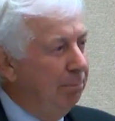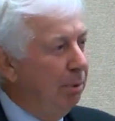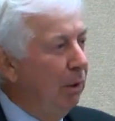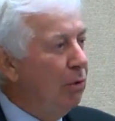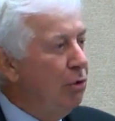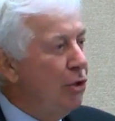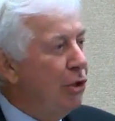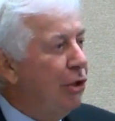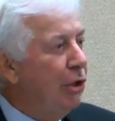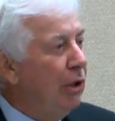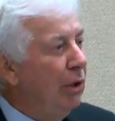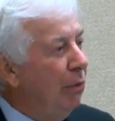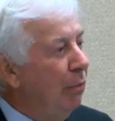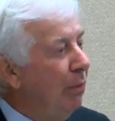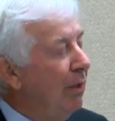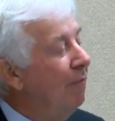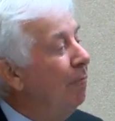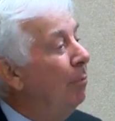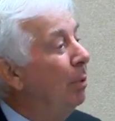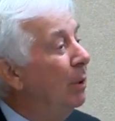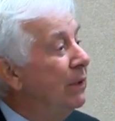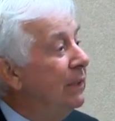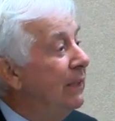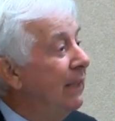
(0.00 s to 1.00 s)
brochure
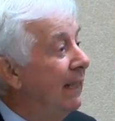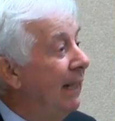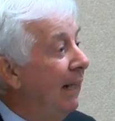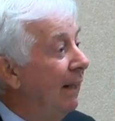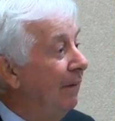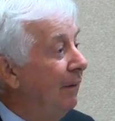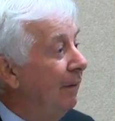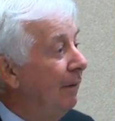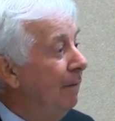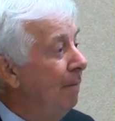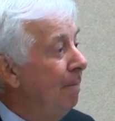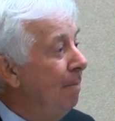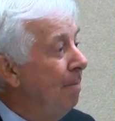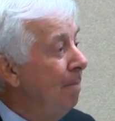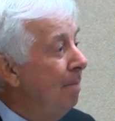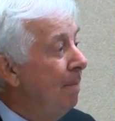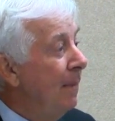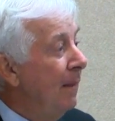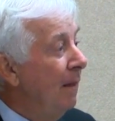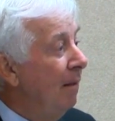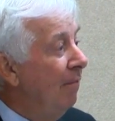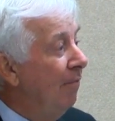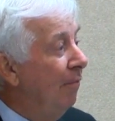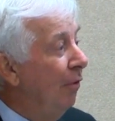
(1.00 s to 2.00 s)
we've put together
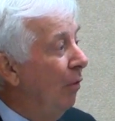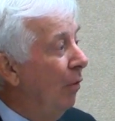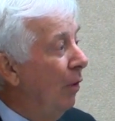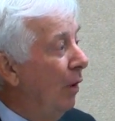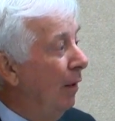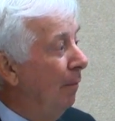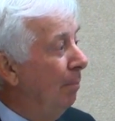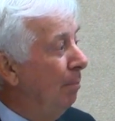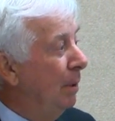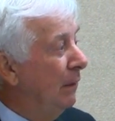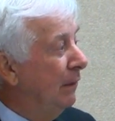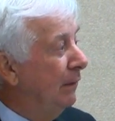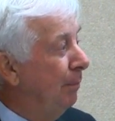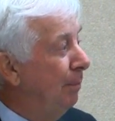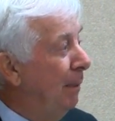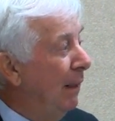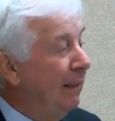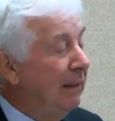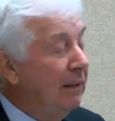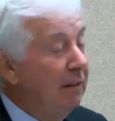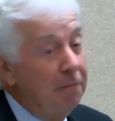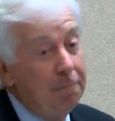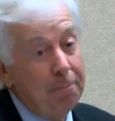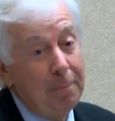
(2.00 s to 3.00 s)
for
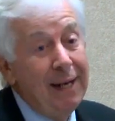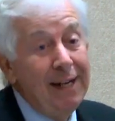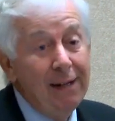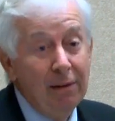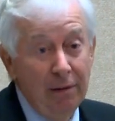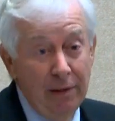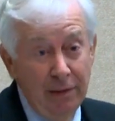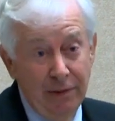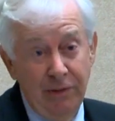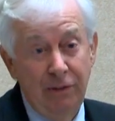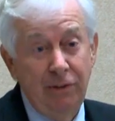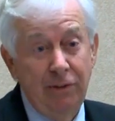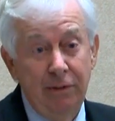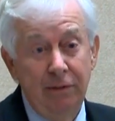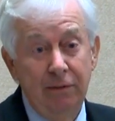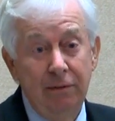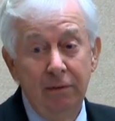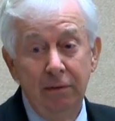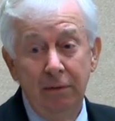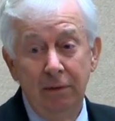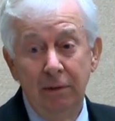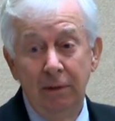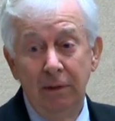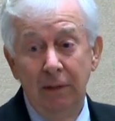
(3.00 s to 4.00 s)
prospective parents
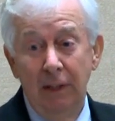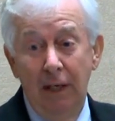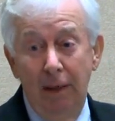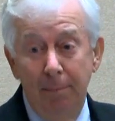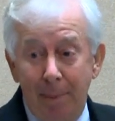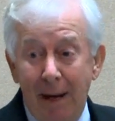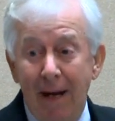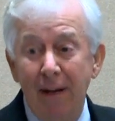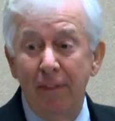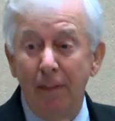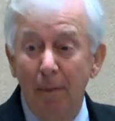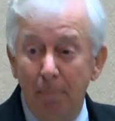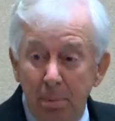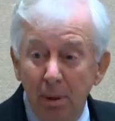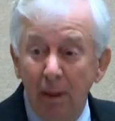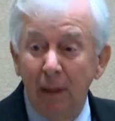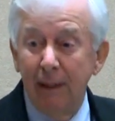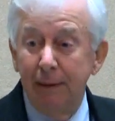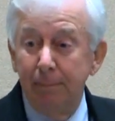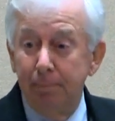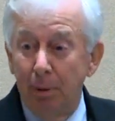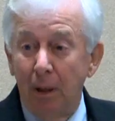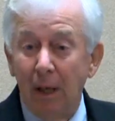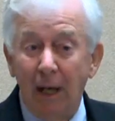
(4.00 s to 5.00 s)
about the
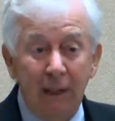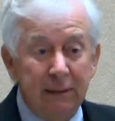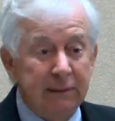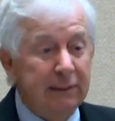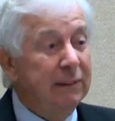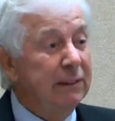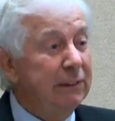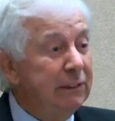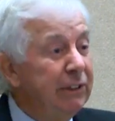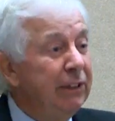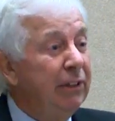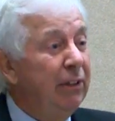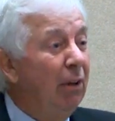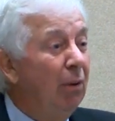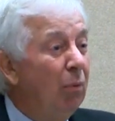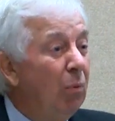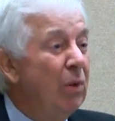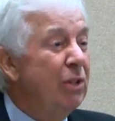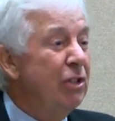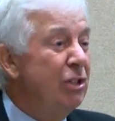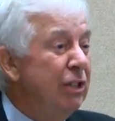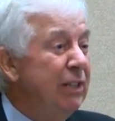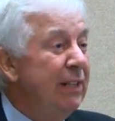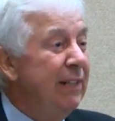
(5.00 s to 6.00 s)
billing process, you know,
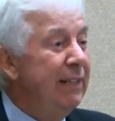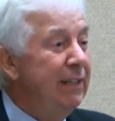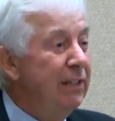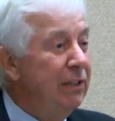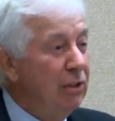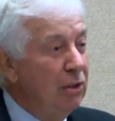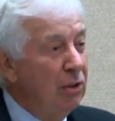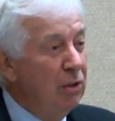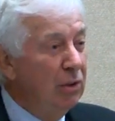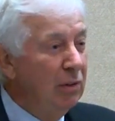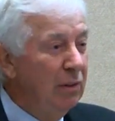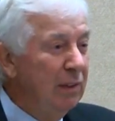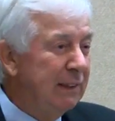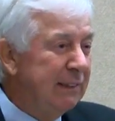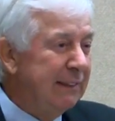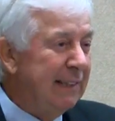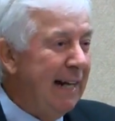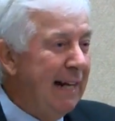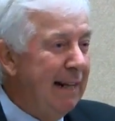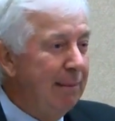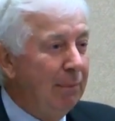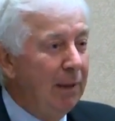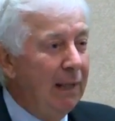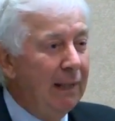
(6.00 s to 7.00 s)
what you need to do, the
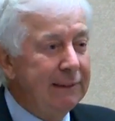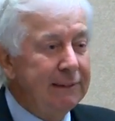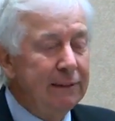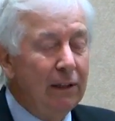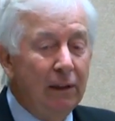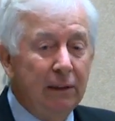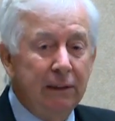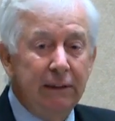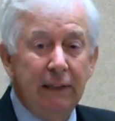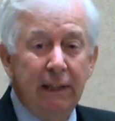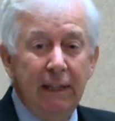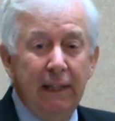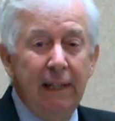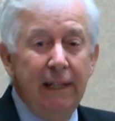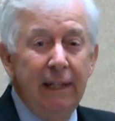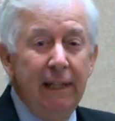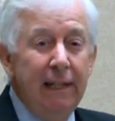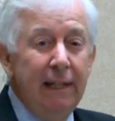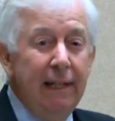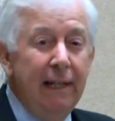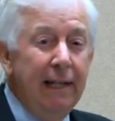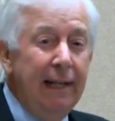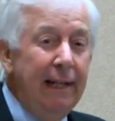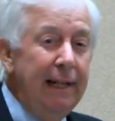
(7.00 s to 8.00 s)
timelines, all this.
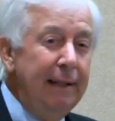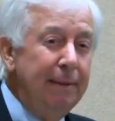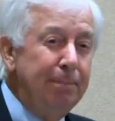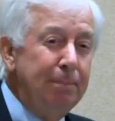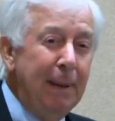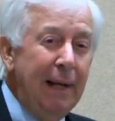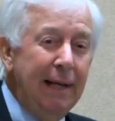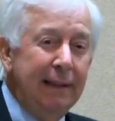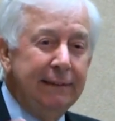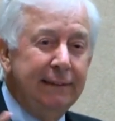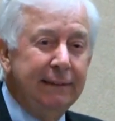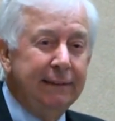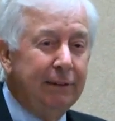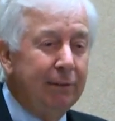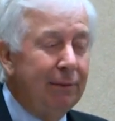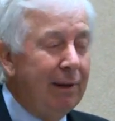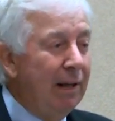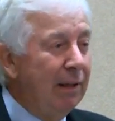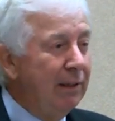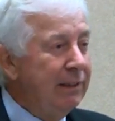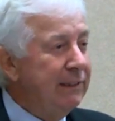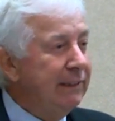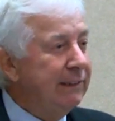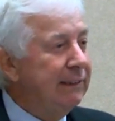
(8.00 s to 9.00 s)
And he passes
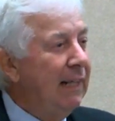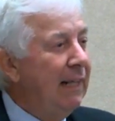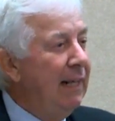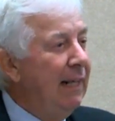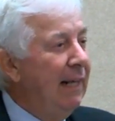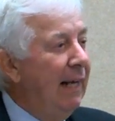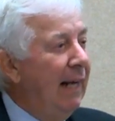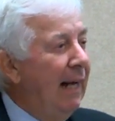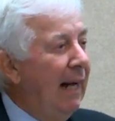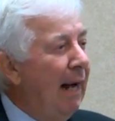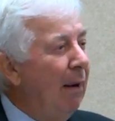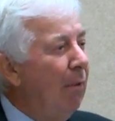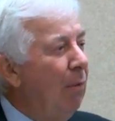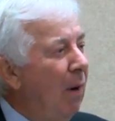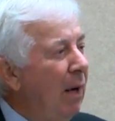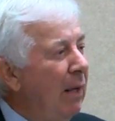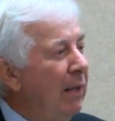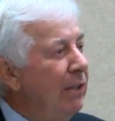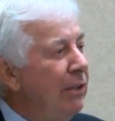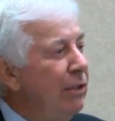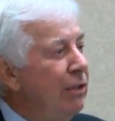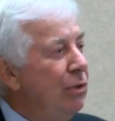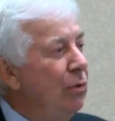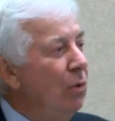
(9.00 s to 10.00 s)
around, he says, I
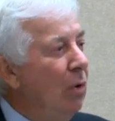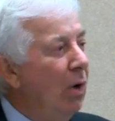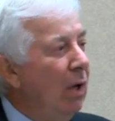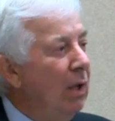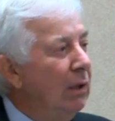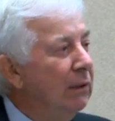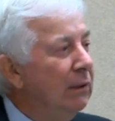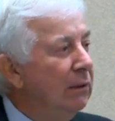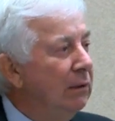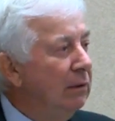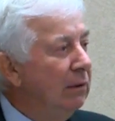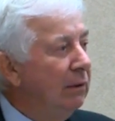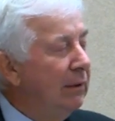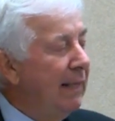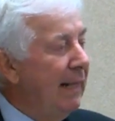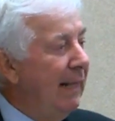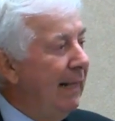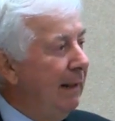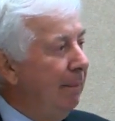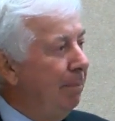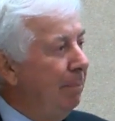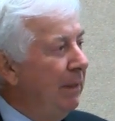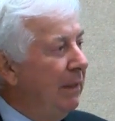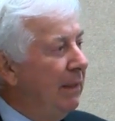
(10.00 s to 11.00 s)
wanted you all to look
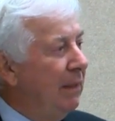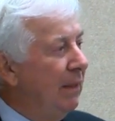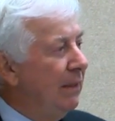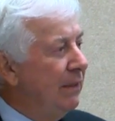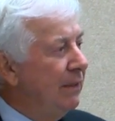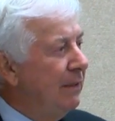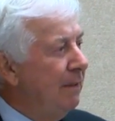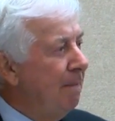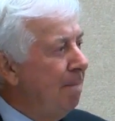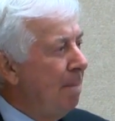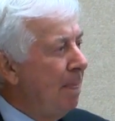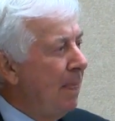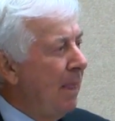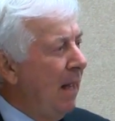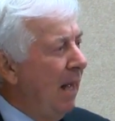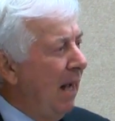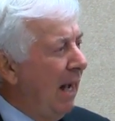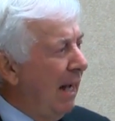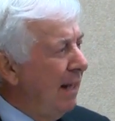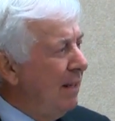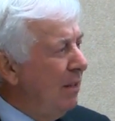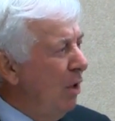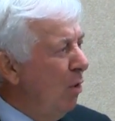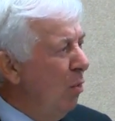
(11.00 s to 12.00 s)
at it because
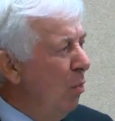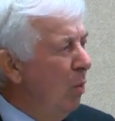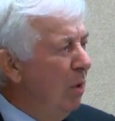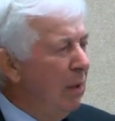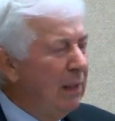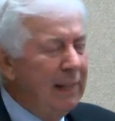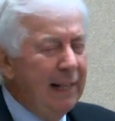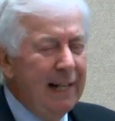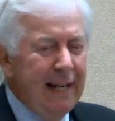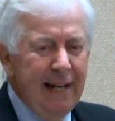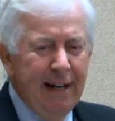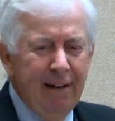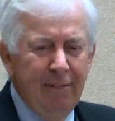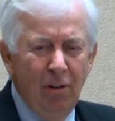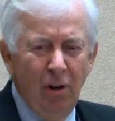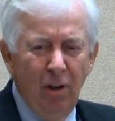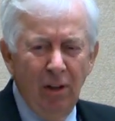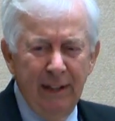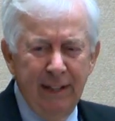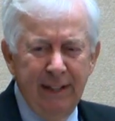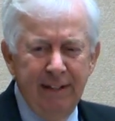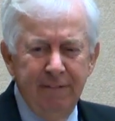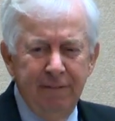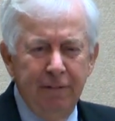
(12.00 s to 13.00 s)
I know we're going to have
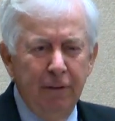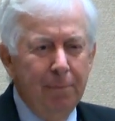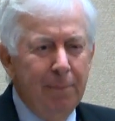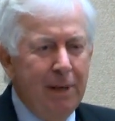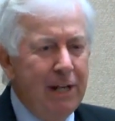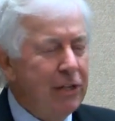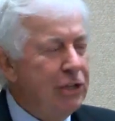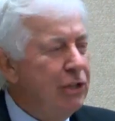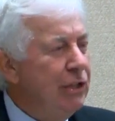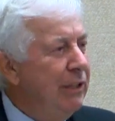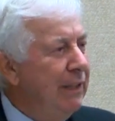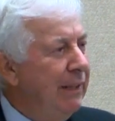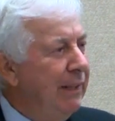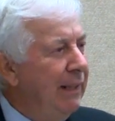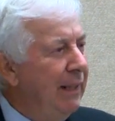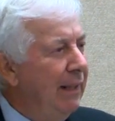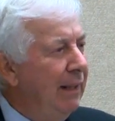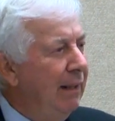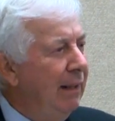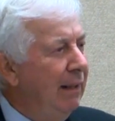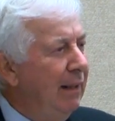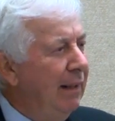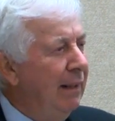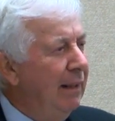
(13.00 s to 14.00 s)
all the information in
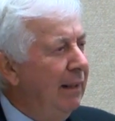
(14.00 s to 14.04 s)
there,